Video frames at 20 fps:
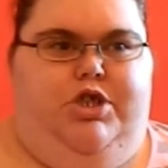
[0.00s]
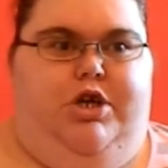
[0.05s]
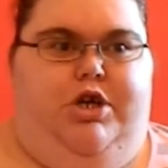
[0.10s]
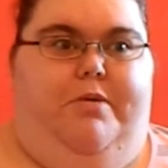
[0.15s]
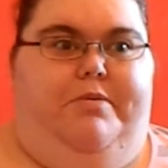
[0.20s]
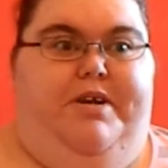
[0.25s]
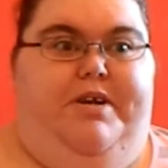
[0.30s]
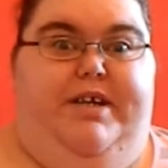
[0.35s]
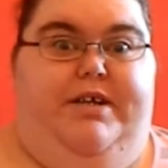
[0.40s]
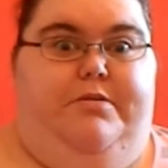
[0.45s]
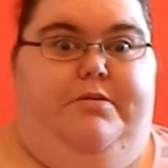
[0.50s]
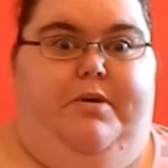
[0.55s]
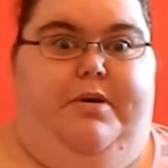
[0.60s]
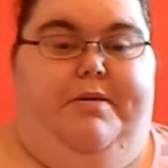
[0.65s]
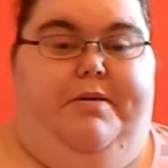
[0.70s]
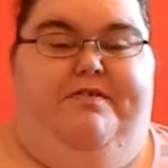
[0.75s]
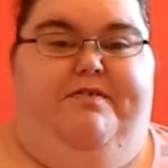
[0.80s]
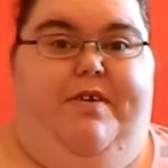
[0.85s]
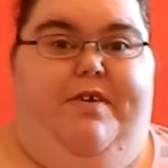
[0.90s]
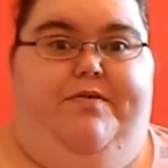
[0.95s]
commented
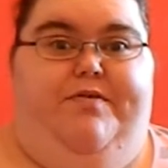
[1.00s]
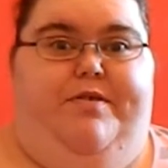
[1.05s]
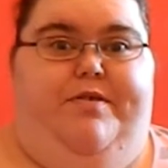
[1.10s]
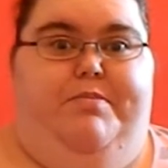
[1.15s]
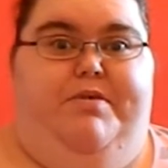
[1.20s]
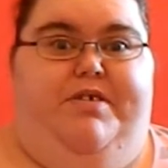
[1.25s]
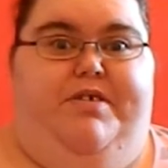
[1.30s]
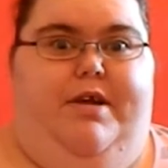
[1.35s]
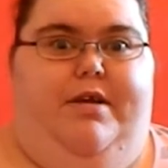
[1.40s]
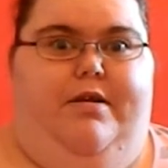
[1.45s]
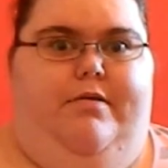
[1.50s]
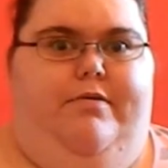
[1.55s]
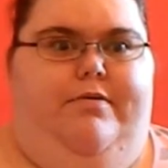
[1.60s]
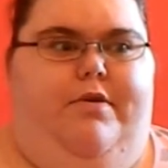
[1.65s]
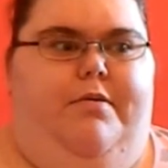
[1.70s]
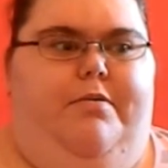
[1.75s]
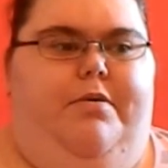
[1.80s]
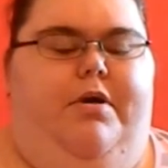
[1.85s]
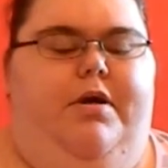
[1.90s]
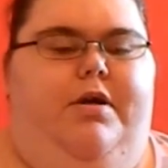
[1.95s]
about 50% of
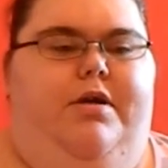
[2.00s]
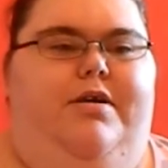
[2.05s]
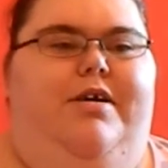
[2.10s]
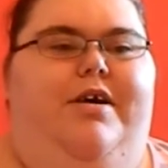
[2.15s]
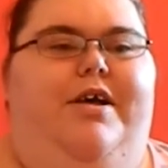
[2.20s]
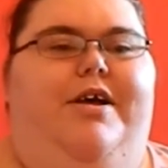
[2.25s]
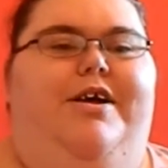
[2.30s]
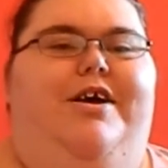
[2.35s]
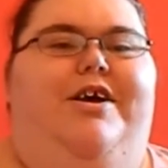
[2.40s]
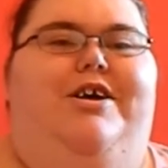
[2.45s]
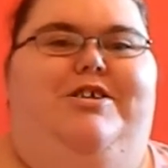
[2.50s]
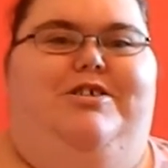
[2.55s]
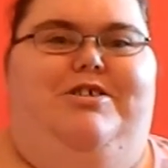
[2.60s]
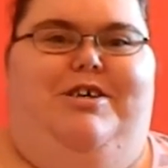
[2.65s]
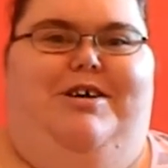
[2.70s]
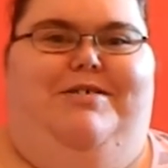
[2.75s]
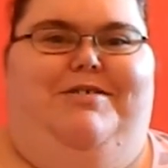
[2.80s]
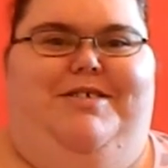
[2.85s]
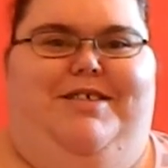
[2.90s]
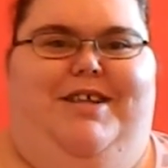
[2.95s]
them,
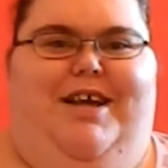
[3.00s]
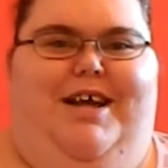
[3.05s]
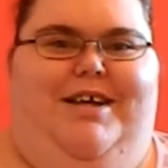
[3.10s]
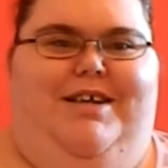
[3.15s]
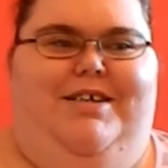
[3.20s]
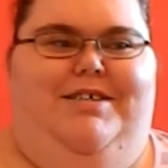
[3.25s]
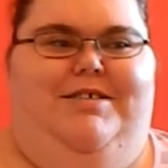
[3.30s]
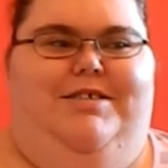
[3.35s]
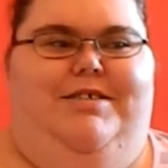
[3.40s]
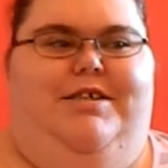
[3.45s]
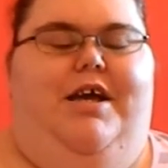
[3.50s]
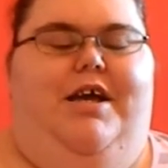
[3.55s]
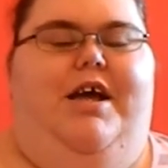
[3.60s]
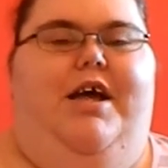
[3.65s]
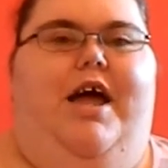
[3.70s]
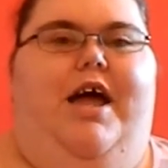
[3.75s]
so that was nice.